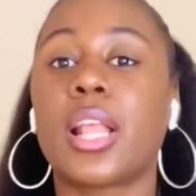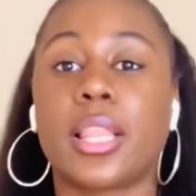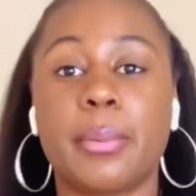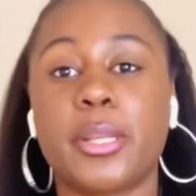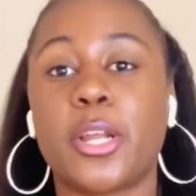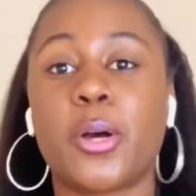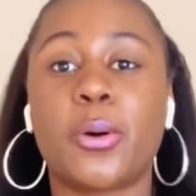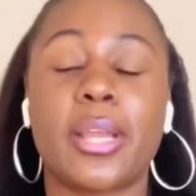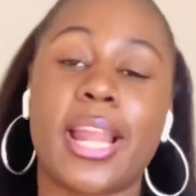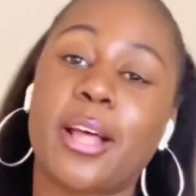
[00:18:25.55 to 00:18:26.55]
let me
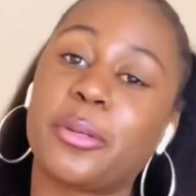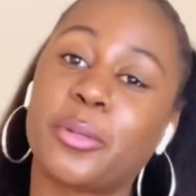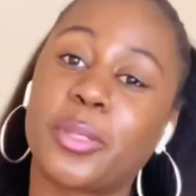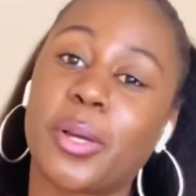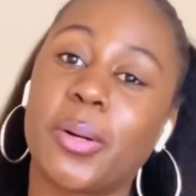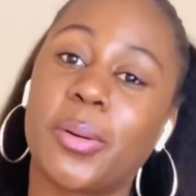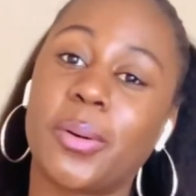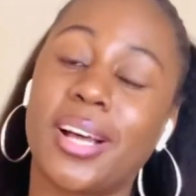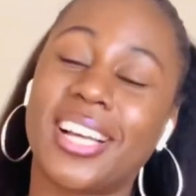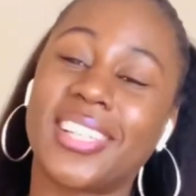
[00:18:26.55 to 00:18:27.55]
know, and I'll do so
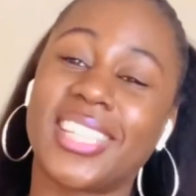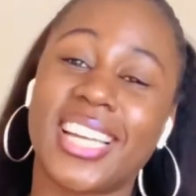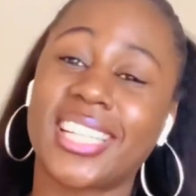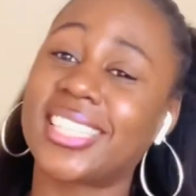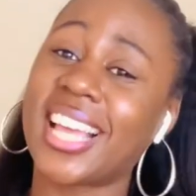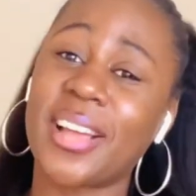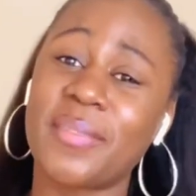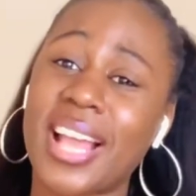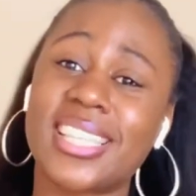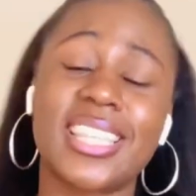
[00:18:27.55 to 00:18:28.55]
the next time
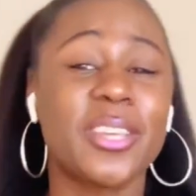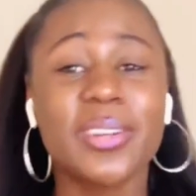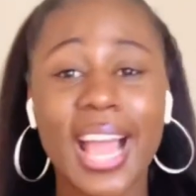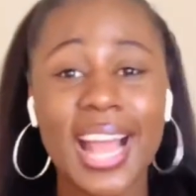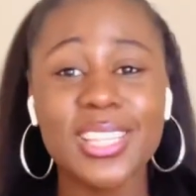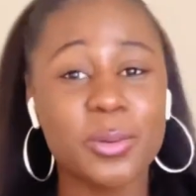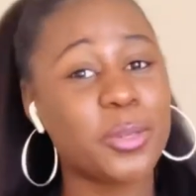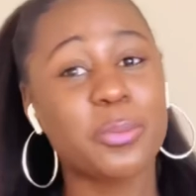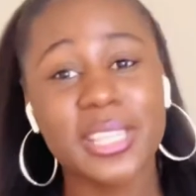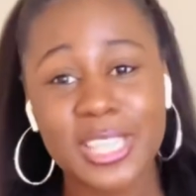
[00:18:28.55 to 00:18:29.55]
I see you guys, which
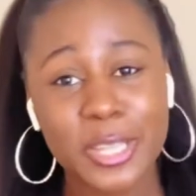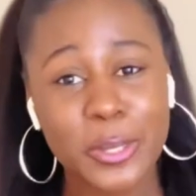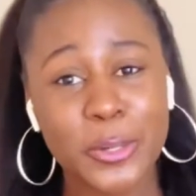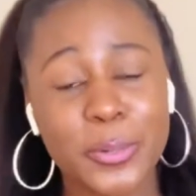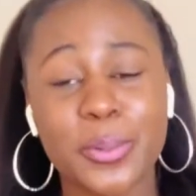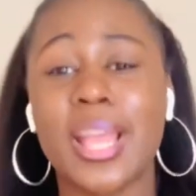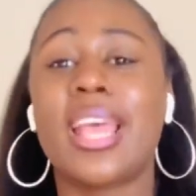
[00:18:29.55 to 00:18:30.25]
will be soon.